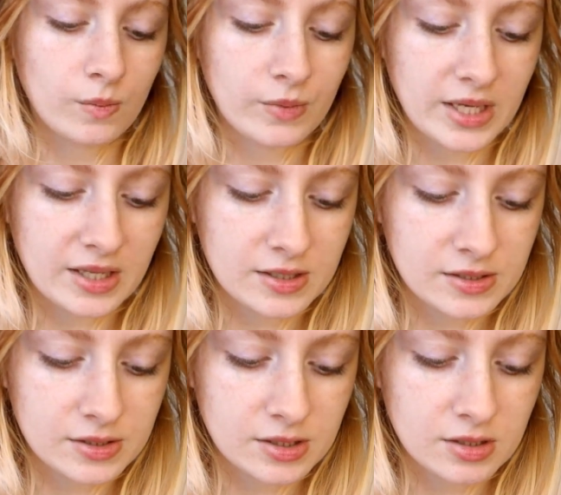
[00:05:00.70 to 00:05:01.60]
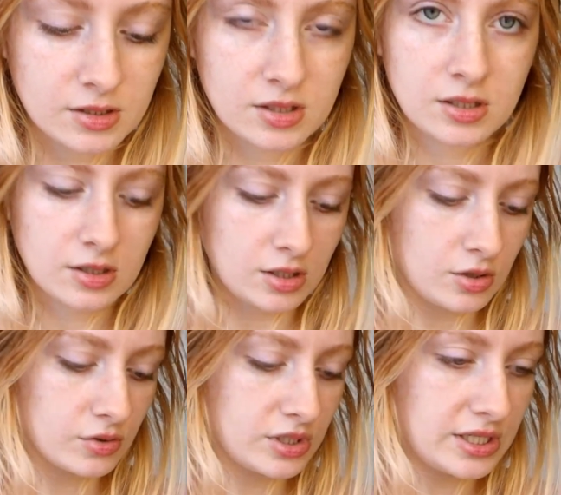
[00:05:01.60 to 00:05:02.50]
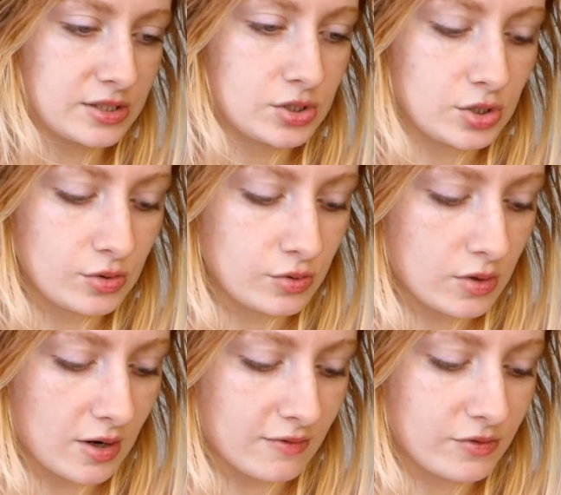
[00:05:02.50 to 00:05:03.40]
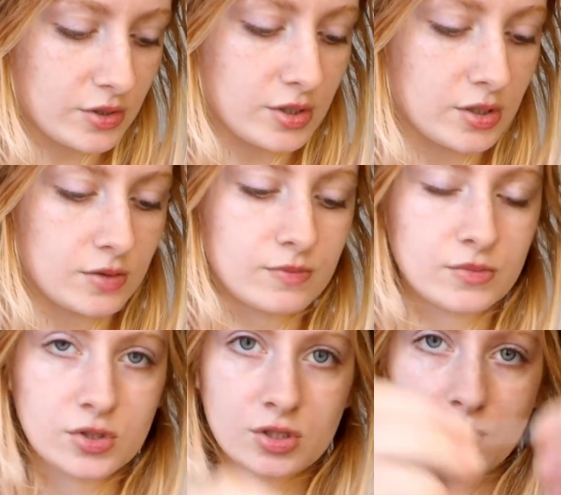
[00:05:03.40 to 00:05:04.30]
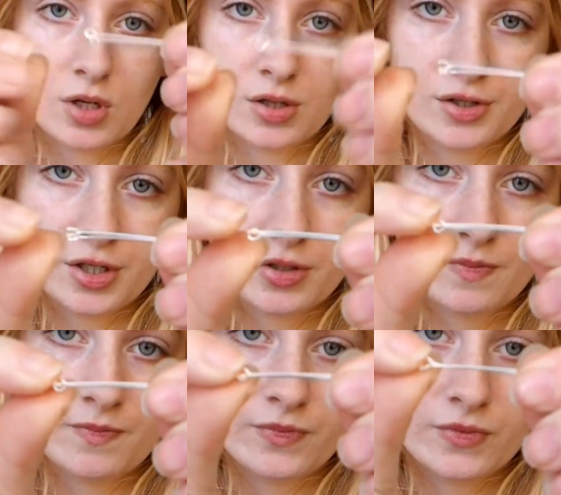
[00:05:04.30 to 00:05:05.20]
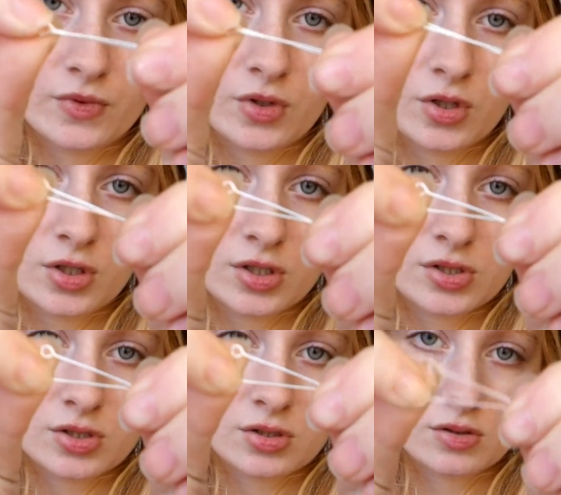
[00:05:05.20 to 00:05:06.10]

and you'll need 2 of the smaller hooks.